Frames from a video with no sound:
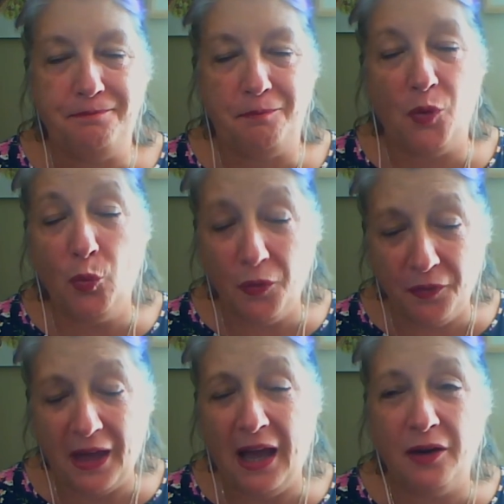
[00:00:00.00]
Well,
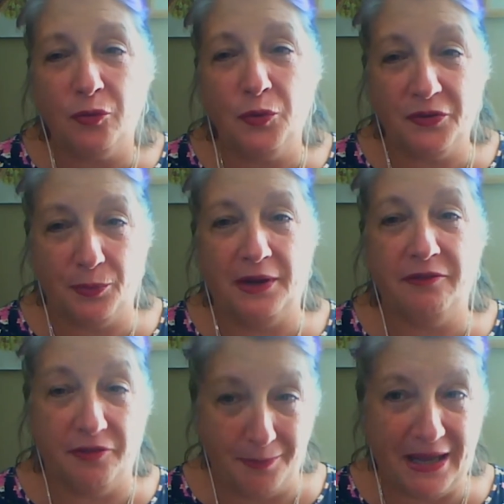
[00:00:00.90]
that was one
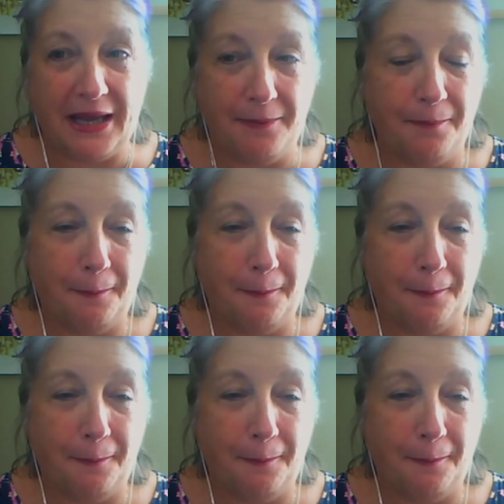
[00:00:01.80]
for me.